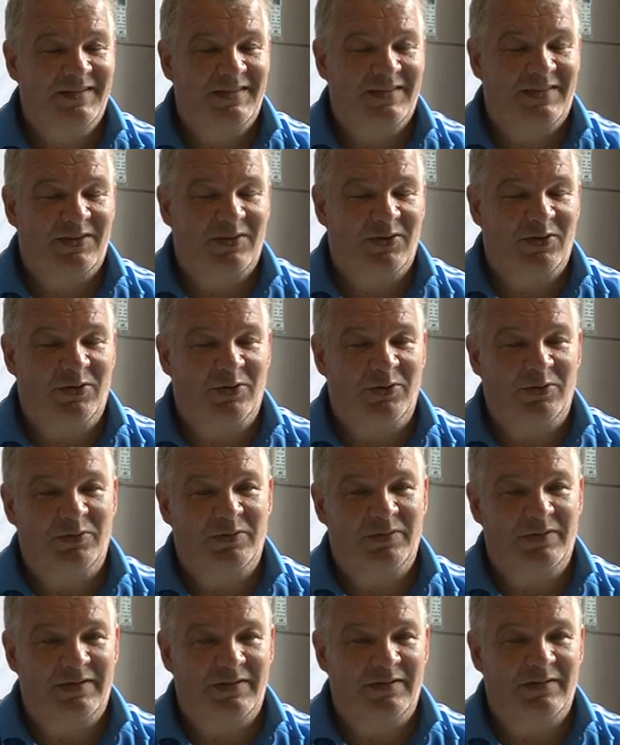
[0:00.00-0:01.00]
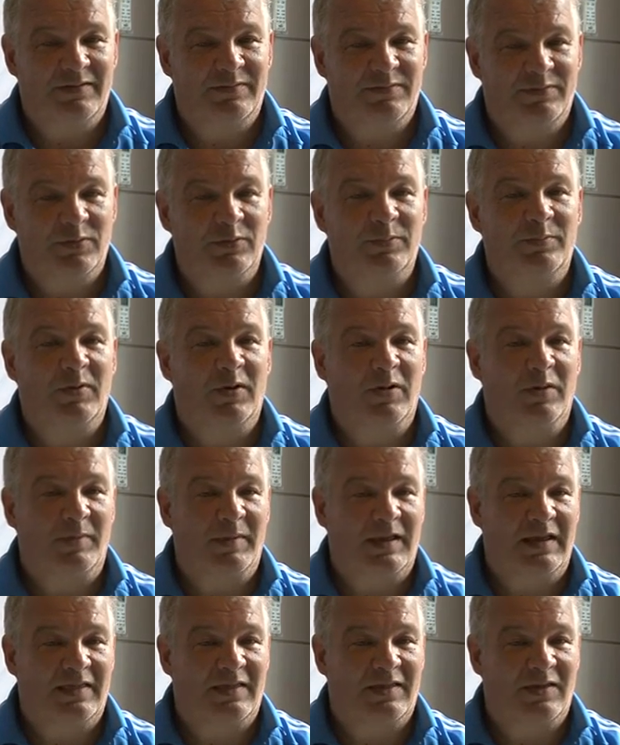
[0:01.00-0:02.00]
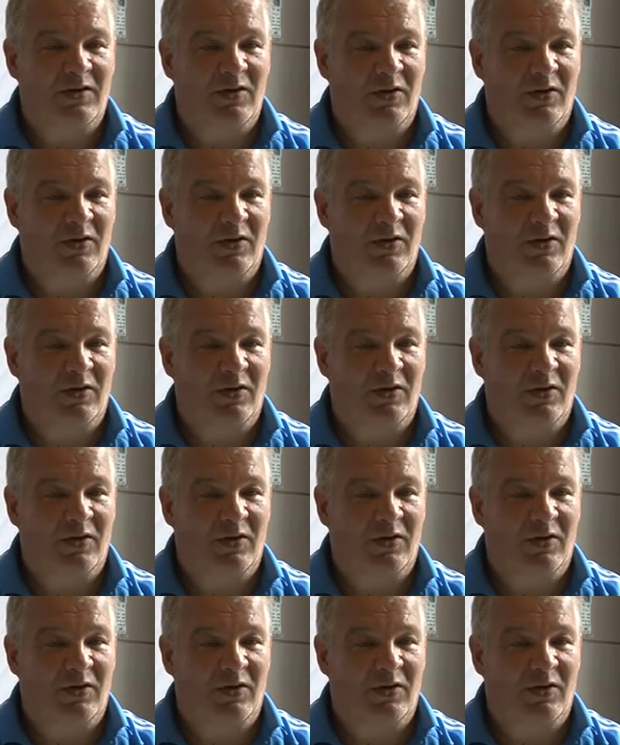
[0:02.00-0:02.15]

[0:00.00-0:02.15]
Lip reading: So football means a